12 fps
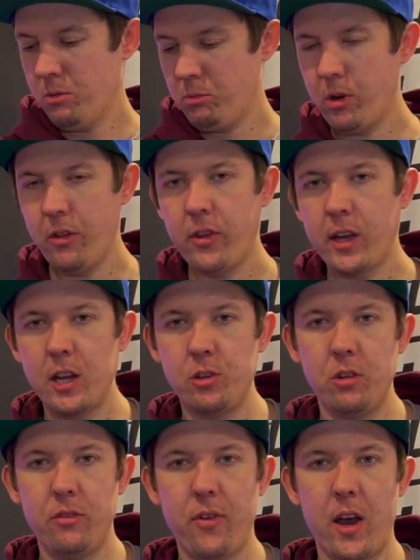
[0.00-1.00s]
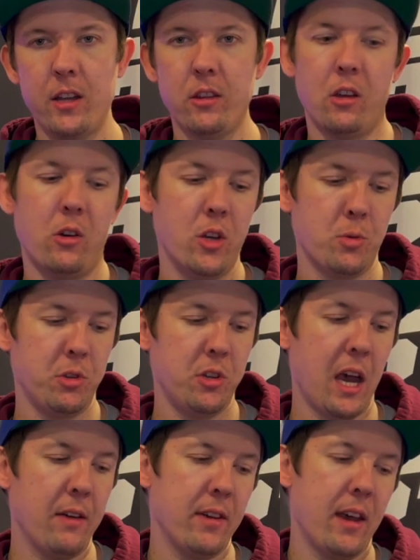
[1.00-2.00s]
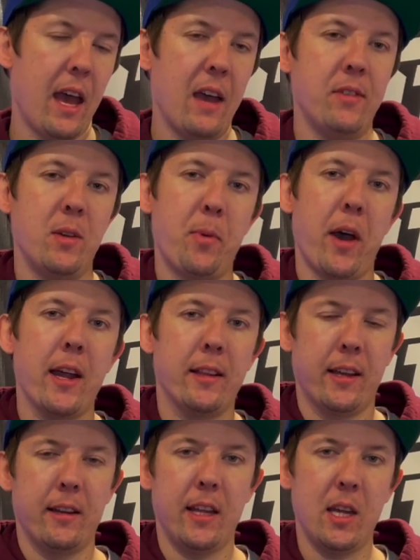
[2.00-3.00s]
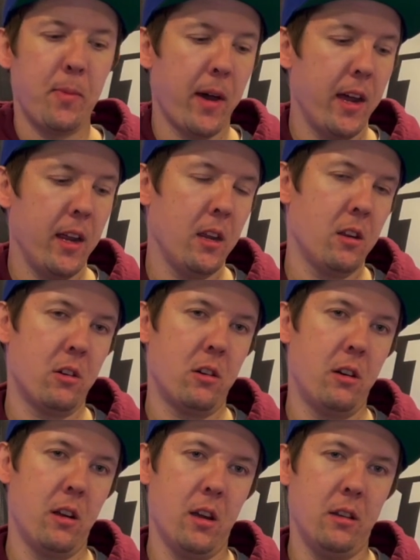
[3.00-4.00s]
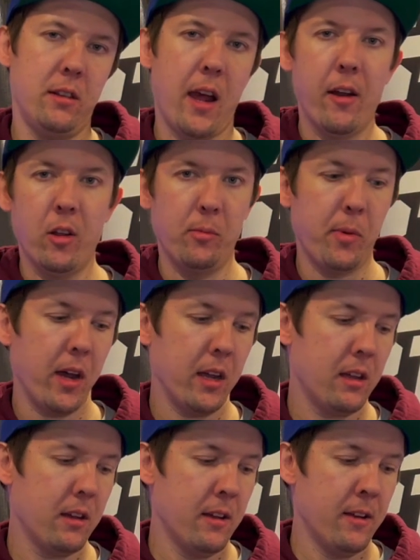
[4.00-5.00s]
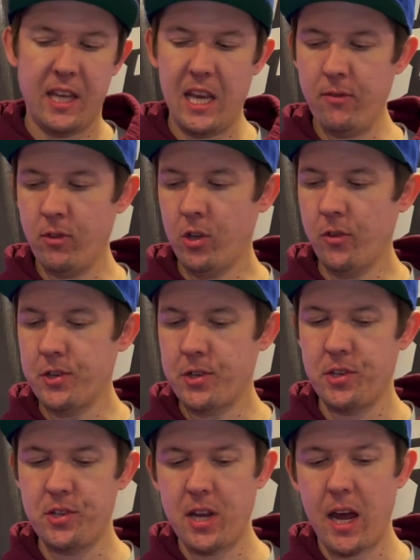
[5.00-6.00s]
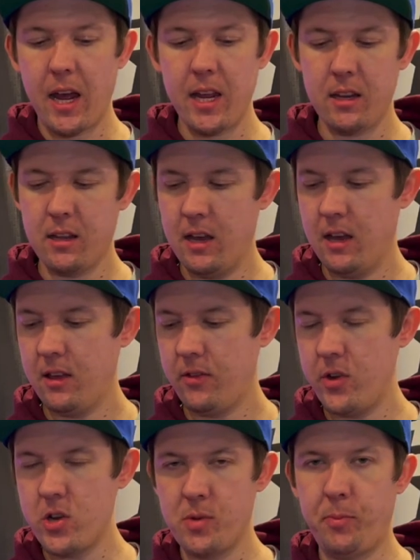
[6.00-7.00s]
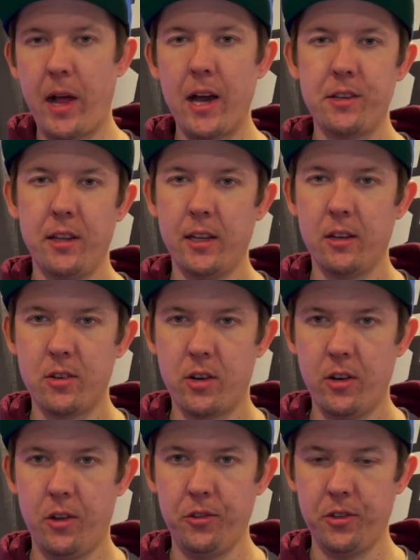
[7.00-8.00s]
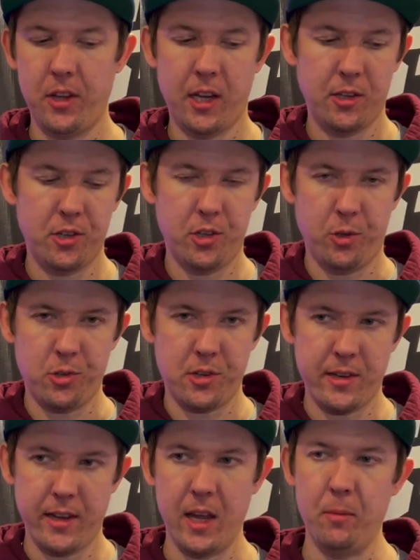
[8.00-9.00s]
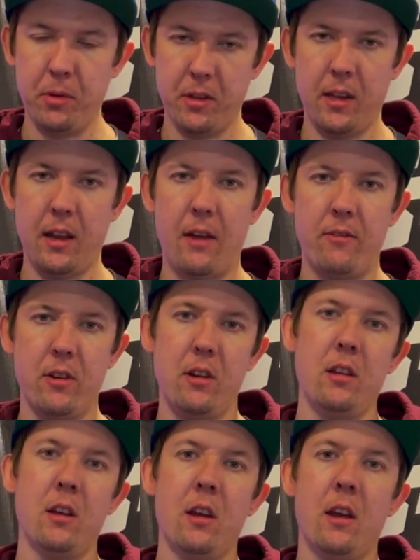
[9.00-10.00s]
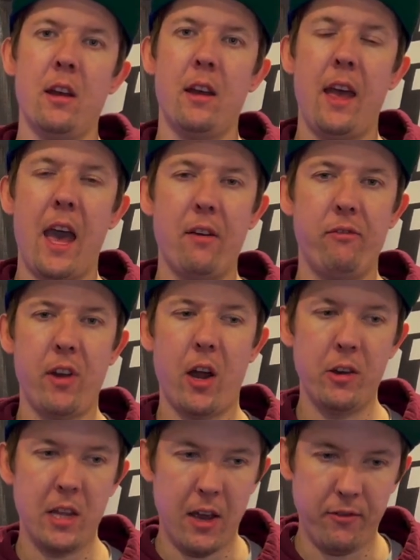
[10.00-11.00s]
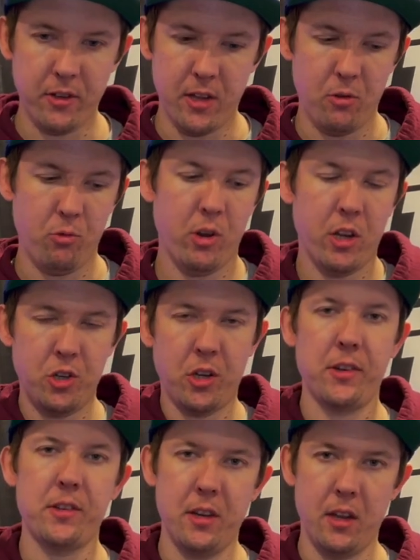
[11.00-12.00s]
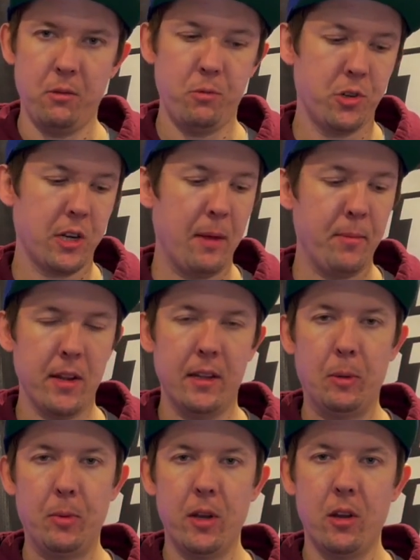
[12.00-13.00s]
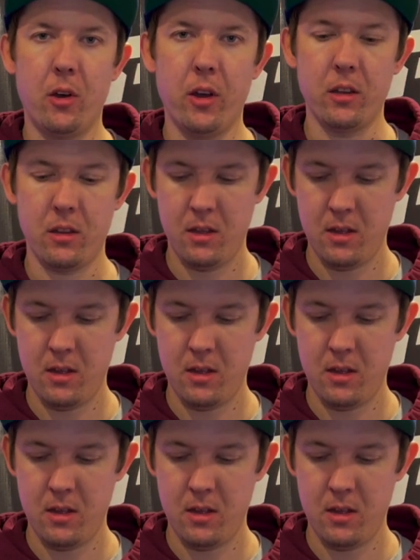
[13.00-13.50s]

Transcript: One thing I do find though is when you have a heavy bike like an e-bike or a downhill bike, even though this is tight, they're just plastic internals and they can still slip, and then every half an hour you have to then readjust it, which can be a little bit annoying.